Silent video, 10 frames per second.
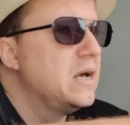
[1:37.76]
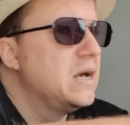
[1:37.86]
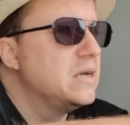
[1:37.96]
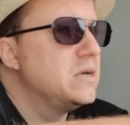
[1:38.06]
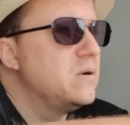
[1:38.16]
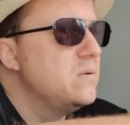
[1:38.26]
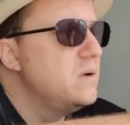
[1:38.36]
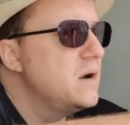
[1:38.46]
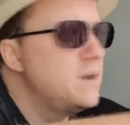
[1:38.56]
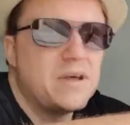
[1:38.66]
So
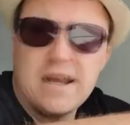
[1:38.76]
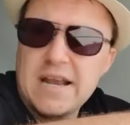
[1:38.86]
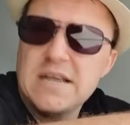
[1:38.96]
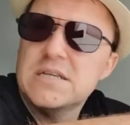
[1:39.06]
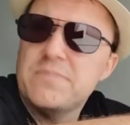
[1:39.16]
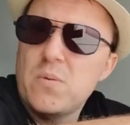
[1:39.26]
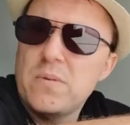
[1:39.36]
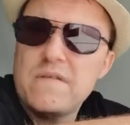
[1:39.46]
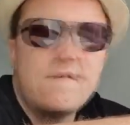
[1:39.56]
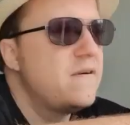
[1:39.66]
I'm going to head into
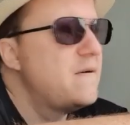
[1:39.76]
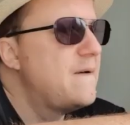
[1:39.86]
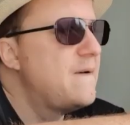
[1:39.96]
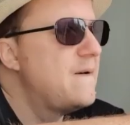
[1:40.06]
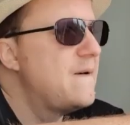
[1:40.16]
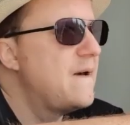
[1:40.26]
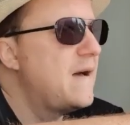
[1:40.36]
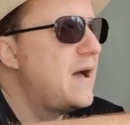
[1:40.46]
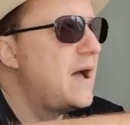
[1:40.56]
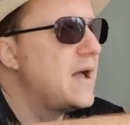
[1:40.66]
Bournemouth
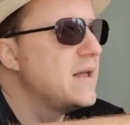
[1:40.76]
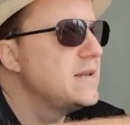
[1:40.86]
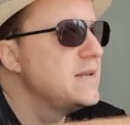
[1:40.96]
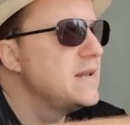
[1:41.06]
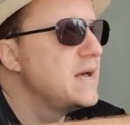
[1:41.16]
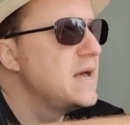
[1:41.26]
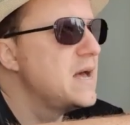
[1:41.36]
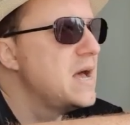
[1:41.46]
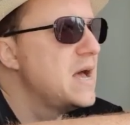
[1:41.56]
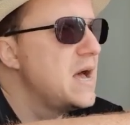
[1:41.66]
and
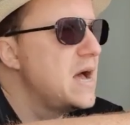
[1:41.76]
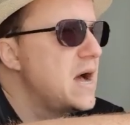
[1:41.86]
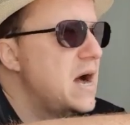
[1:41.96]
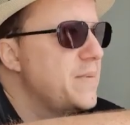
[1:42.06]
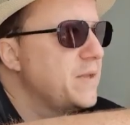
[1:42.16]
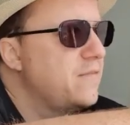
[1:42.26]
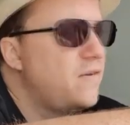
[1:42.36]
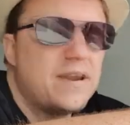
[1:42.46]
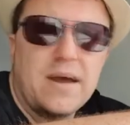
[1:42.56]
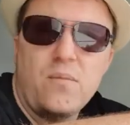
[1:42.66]
I'm going to
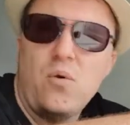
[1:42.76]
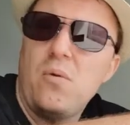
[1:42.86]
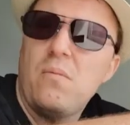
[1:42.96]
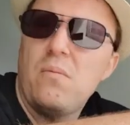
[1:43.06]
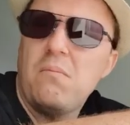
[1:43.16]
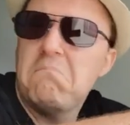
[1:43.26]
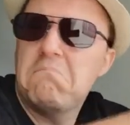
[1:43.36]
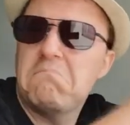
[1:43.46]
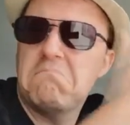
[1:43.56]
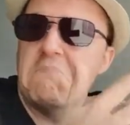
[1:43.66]
find out what
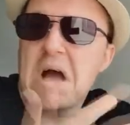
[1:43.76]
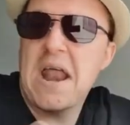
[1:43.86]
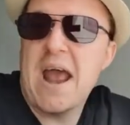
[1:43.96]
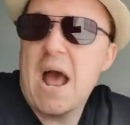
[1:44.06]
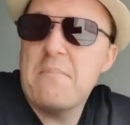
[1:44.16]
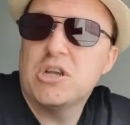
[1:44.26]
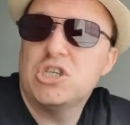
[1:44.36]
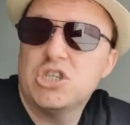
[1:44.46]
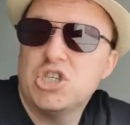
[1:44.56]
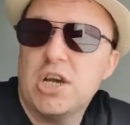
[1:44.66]
and how much
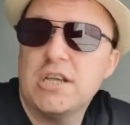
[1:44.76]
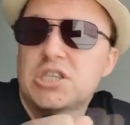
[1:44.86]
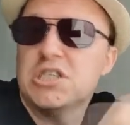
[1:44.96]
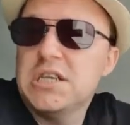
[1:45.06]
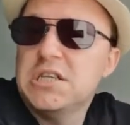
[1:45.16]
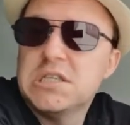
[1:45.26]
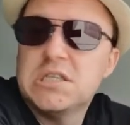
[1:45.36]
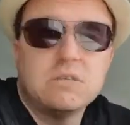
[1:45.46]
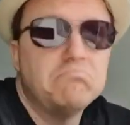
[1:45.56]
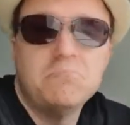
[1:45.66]
it's changed
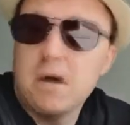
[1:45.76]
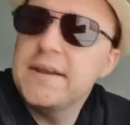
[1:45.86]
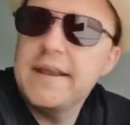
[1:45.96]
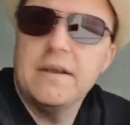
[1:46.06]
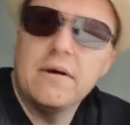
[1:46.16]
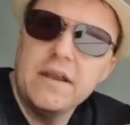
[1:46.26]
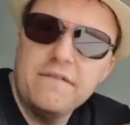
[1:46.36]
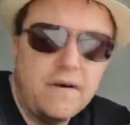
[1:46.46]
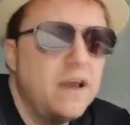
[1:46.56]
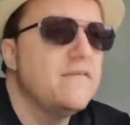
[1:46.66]
since
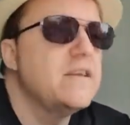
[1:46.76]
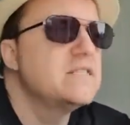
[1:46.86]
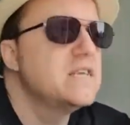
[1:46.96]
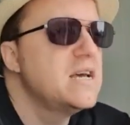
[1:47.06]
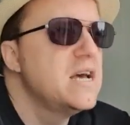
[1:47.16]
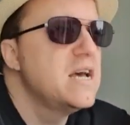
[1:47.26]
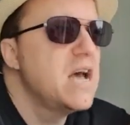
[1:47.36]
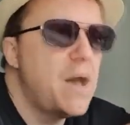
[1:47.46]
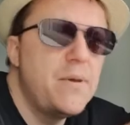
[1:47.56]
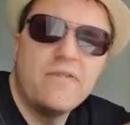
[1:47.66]
1995. It's a
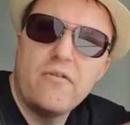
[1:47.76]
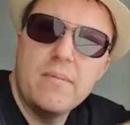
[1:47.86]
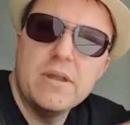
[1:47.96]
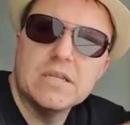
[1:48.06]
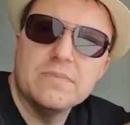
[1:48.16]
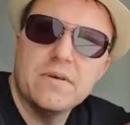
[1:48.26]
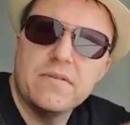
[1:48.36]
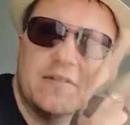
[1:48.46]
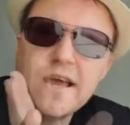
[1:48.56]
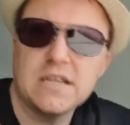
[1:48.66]
bit of a reminiscing,
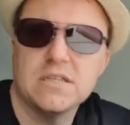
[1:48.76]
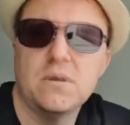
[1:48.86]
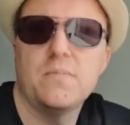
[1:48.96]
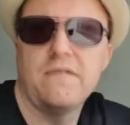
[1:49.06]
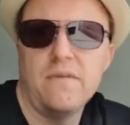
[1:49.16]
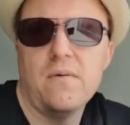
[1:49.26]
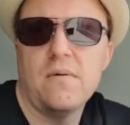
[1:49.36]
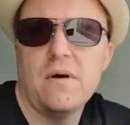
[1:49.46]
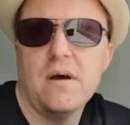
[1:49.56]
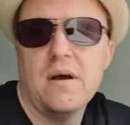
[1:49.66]
but that's not
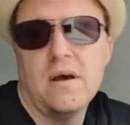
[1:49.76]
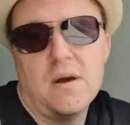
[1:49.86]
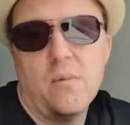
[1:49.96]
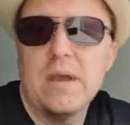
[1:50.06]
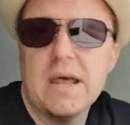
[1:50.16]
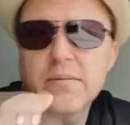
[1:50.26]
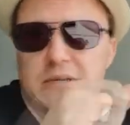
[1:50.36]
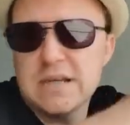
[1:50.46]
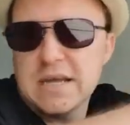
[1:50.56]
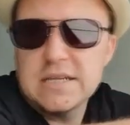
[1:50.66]
before we get
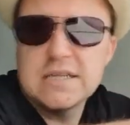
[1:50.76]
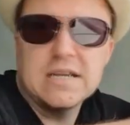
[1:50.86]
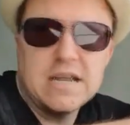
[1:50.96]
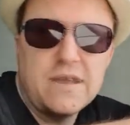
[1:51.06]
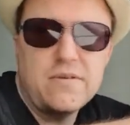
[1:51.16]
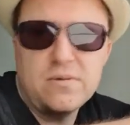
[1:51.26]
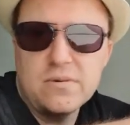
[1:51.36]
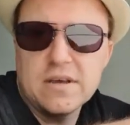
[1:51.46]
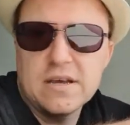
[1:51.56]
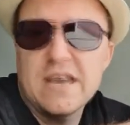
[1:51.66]
upstairs and have a
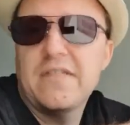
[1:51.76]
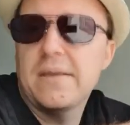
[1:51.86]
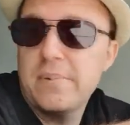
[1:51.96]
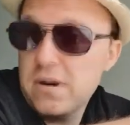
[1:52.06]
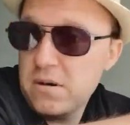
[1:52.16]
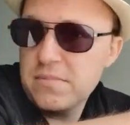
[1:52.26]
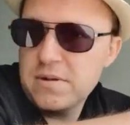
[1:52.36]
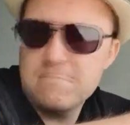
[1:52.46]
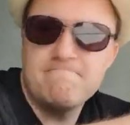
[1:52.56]
look at the apartment.